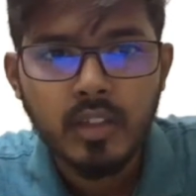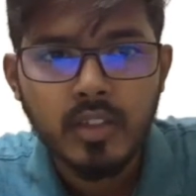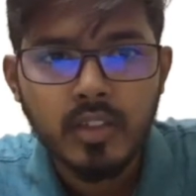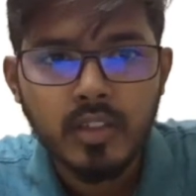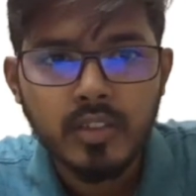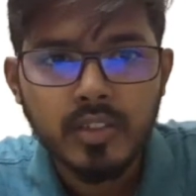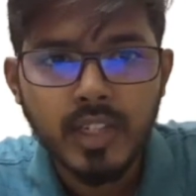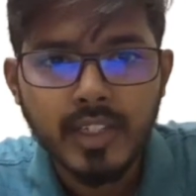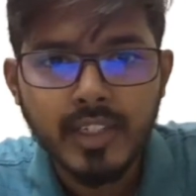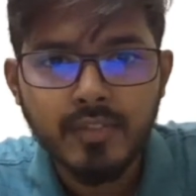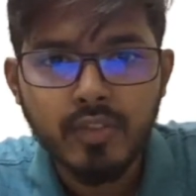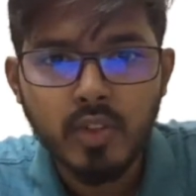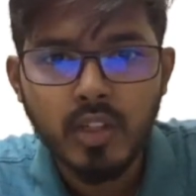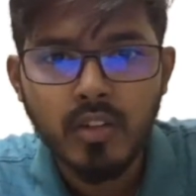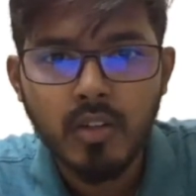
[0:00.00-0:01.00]

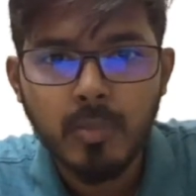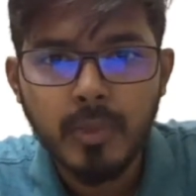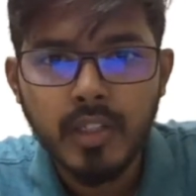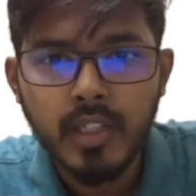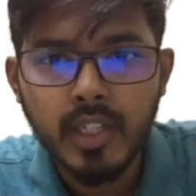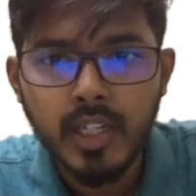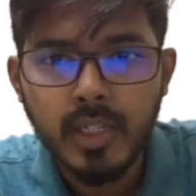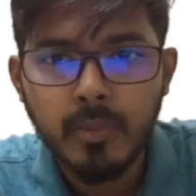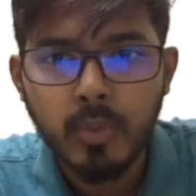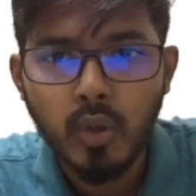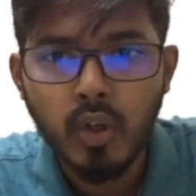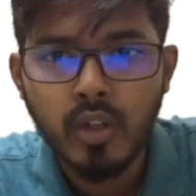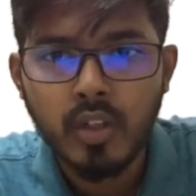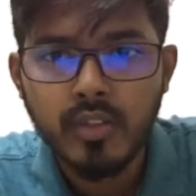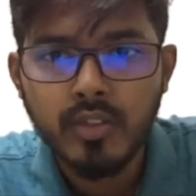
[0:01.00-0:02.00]
selected for development, in
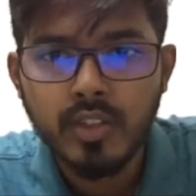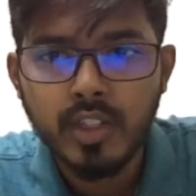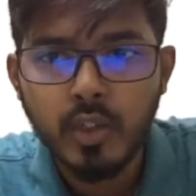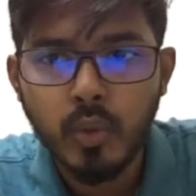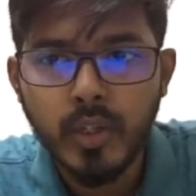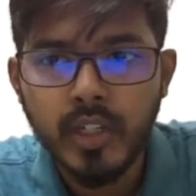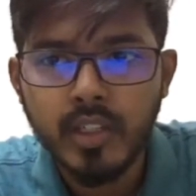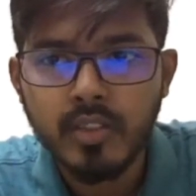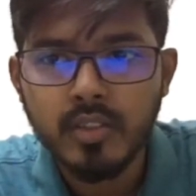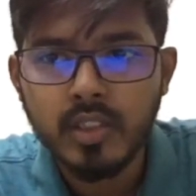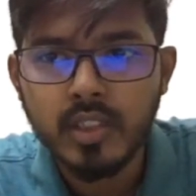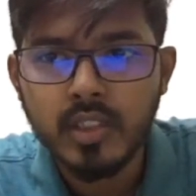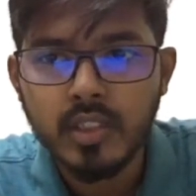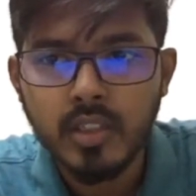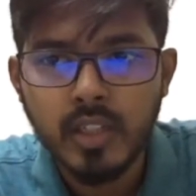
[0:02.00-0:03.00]
progress, QA
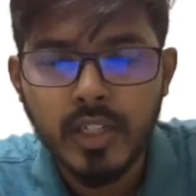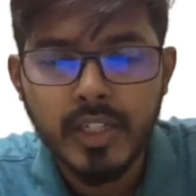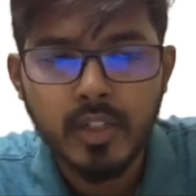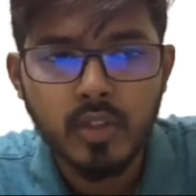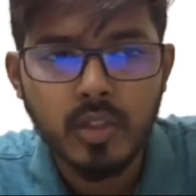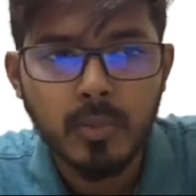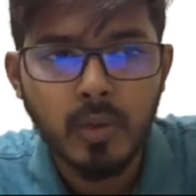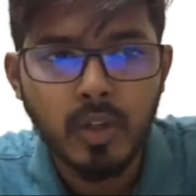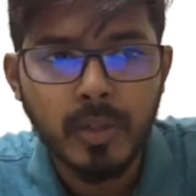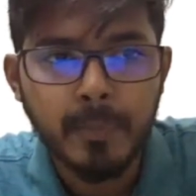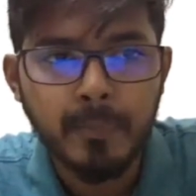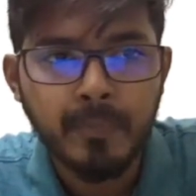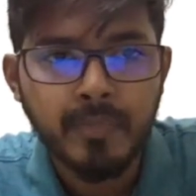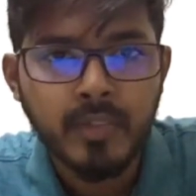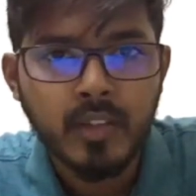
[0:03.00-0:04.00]
testing, ready to deploy.
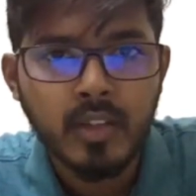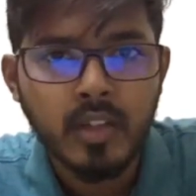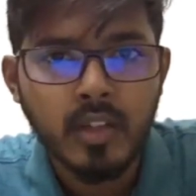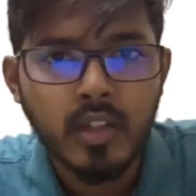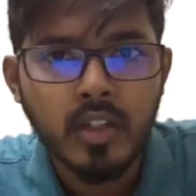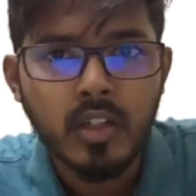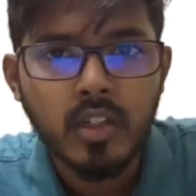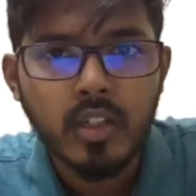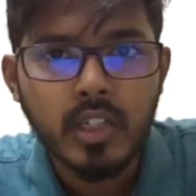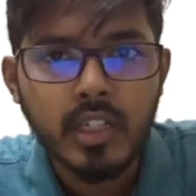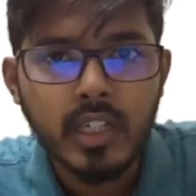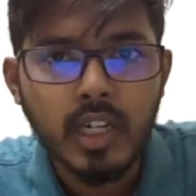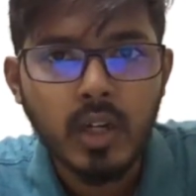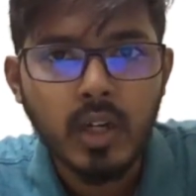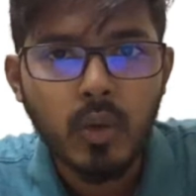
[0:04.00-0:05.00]

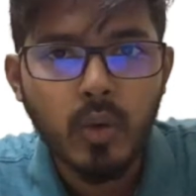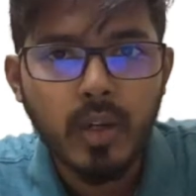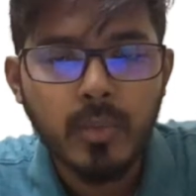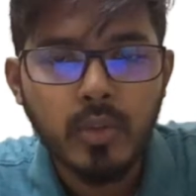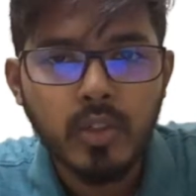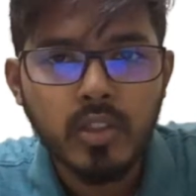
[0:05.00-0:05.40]
Now I'm going to